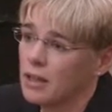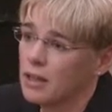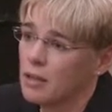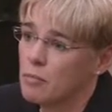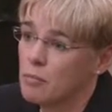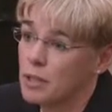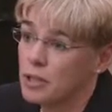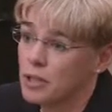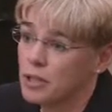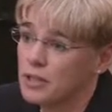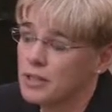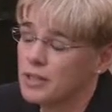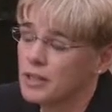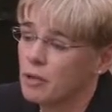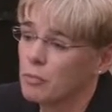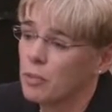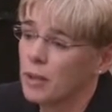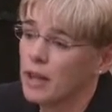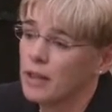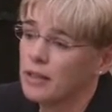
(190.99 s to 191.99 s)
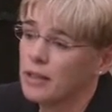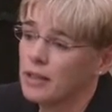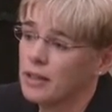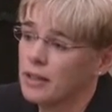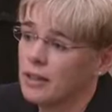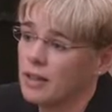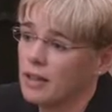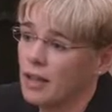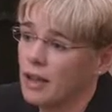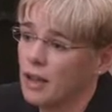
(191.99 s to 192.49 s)
The mission is
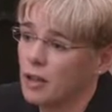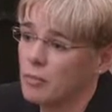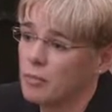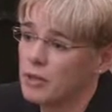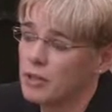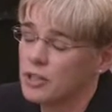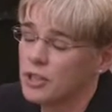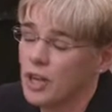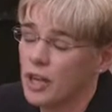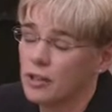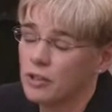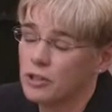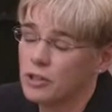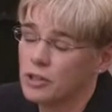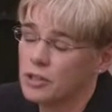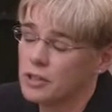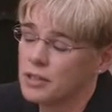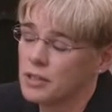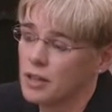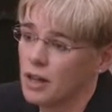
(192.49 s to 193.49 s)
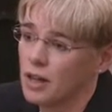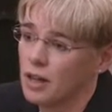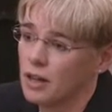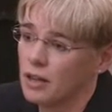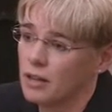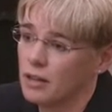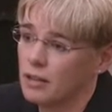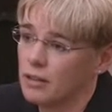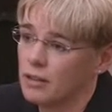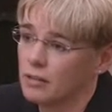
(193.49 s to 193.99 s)
compelling. The challenges
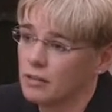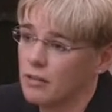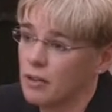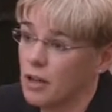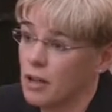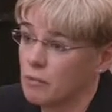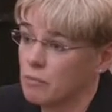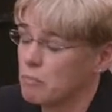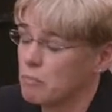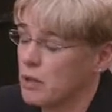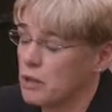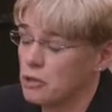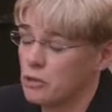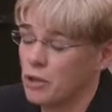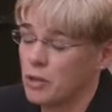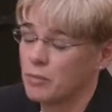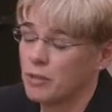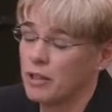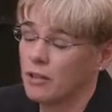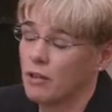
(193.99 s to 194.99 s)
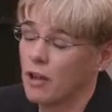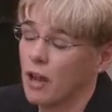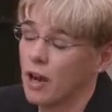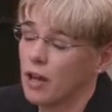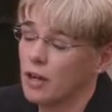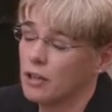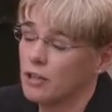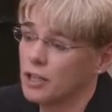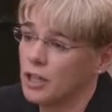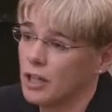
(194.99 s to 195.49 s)
are extremely
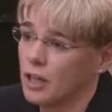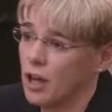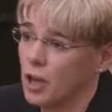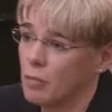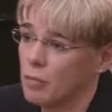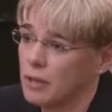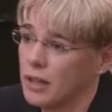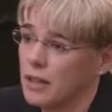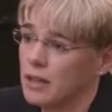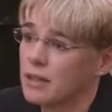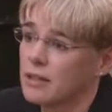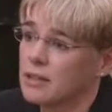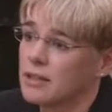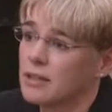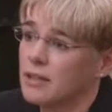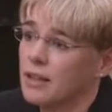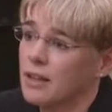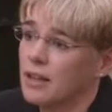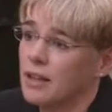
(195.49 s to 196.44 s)
large and complex.